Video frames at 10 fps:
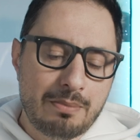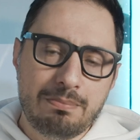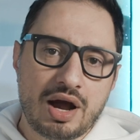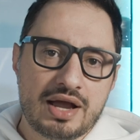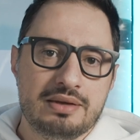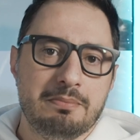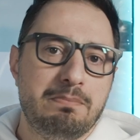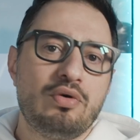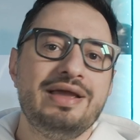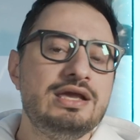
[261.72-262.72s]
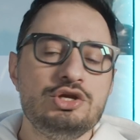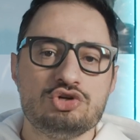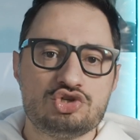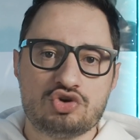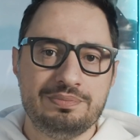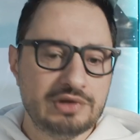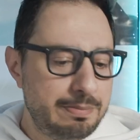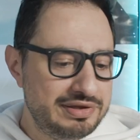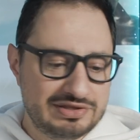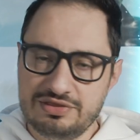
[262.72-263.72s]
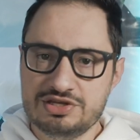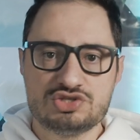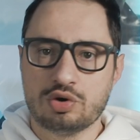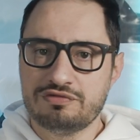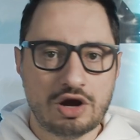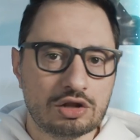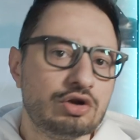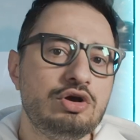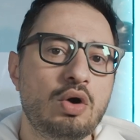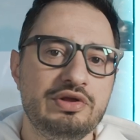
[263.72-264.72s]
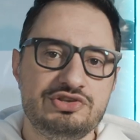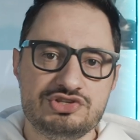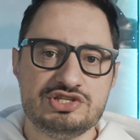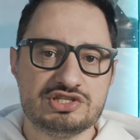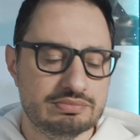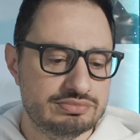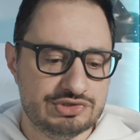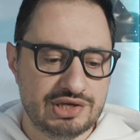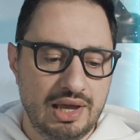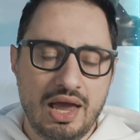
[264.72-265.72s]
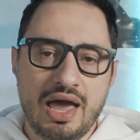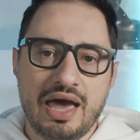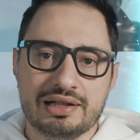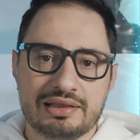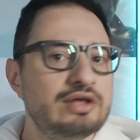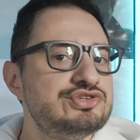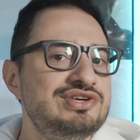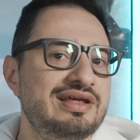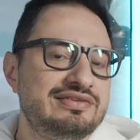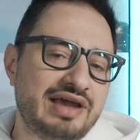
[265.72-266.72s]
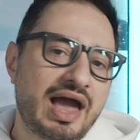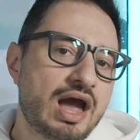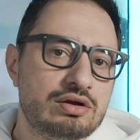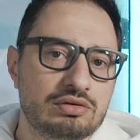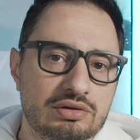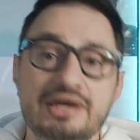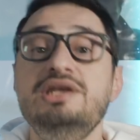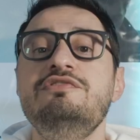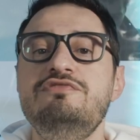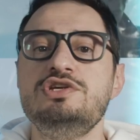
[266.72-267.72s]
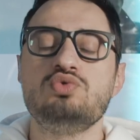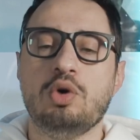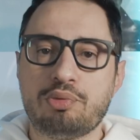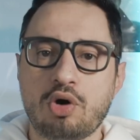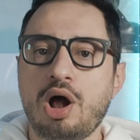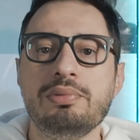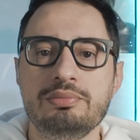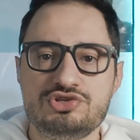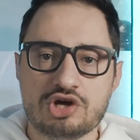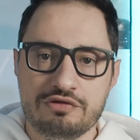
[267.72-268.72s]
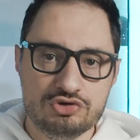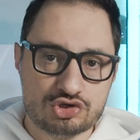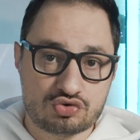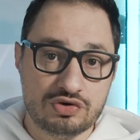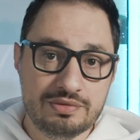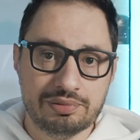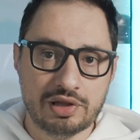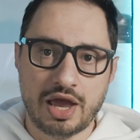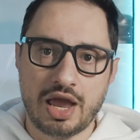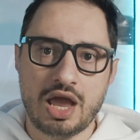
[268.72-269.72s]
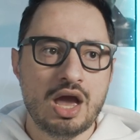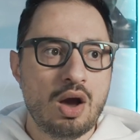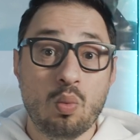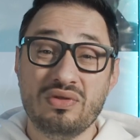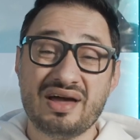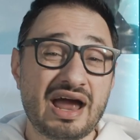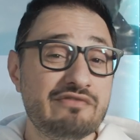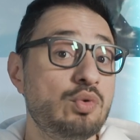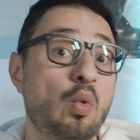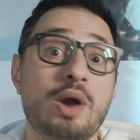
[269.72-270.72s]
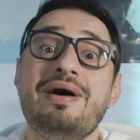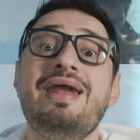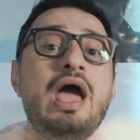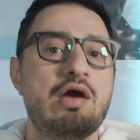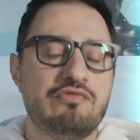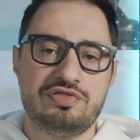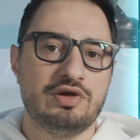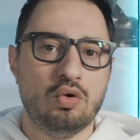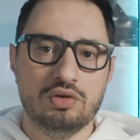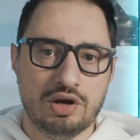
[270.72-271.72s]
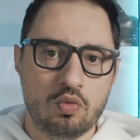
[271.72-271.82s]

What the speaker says: By breaking your script up into these sort of color-coded systems, it allows you to tackle individual problems of your screenplay without having to worry about everything all at